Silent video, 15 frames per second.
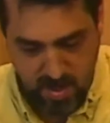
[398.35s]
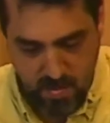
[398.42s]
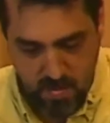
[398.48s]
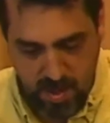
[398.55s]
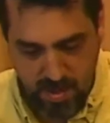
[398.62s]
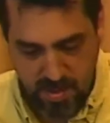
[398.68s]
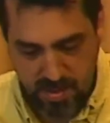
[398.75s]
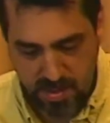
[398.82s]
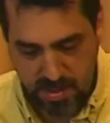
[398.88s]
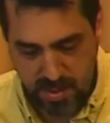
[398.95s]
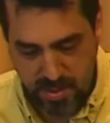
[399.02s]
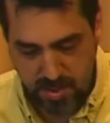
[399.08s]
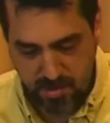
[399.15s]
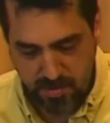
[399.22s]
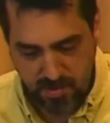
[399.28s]
rather than an
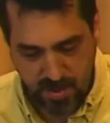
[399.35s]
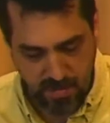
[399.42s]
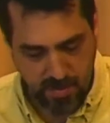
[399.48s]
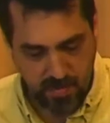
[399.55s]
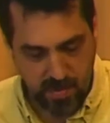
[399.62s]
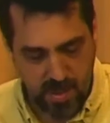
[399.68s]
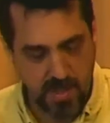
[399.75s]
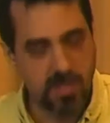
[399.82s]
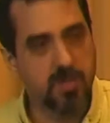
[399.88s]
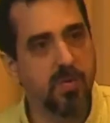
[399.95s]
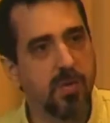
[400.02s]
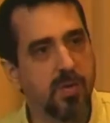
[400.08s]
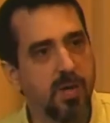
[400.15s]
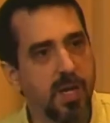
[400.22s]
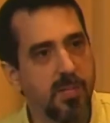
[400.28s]
issue of human rights or a
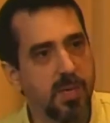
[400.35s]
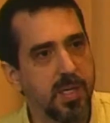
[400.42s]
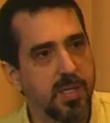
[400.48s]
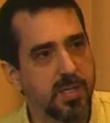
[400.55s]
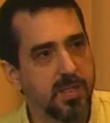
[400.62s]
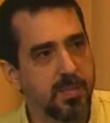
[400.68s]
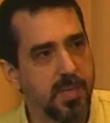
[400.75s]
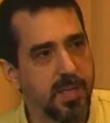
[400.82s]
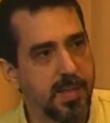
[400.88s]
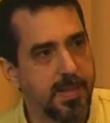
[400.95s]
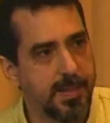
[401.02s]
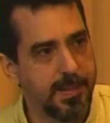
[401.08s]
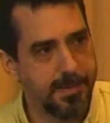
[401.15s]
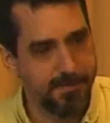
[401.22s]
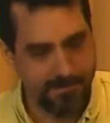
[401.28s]
crime against
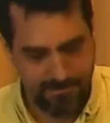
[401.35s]
humanity.